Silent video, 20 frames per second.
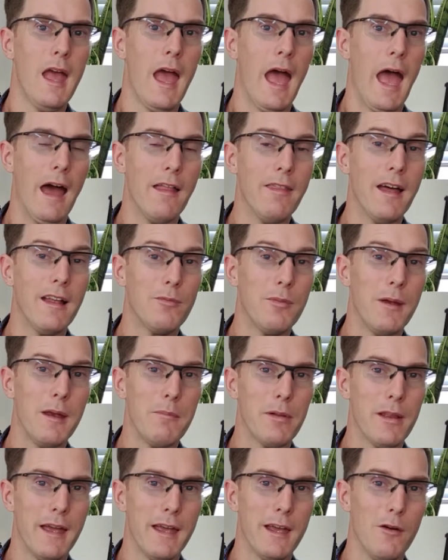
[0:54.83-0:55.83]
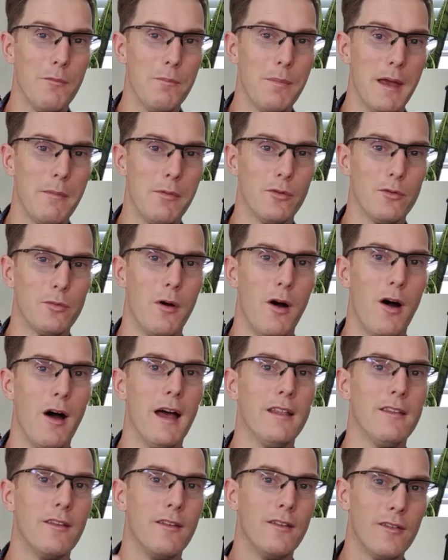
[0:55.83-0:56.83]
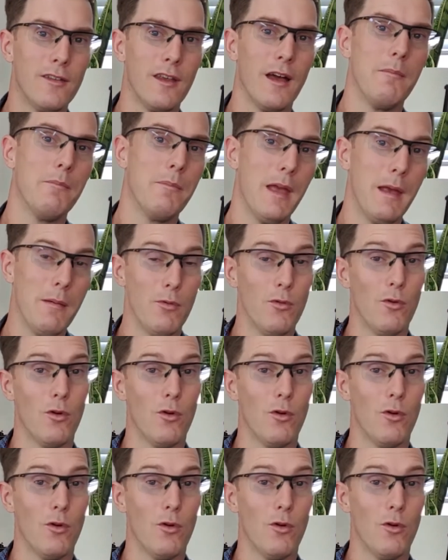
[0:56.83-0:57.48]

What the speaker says: and that's been playing on people's minds, and some people,